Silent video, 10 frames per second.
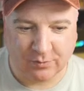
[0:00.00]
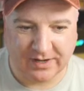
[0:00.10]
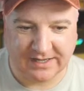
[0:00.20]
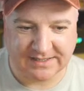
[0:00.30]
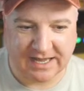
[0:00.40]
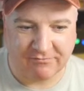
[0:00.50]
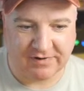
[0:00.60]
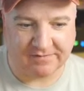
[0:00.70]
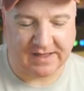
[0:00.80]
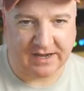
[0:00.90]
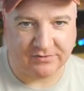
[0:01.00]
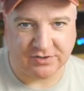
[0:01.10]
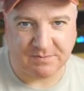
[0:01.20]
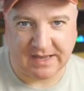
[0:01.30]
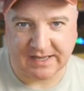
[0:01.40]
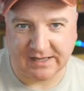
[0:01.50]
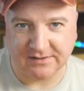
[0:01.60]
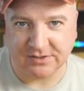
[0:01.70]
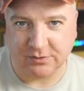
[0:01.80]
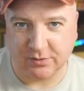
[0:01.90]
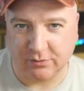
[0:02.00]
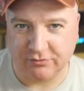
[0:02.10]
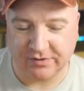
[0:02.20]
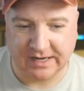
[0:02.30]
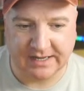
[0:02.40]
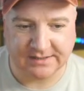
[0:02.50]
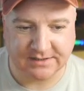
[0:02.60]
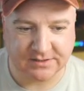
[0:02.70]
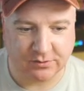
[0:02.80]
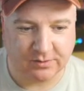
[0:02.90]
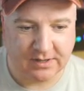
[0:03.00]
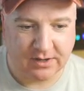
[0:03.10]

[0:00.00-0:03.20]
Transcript: We need to get rid of that and just make it into 180, so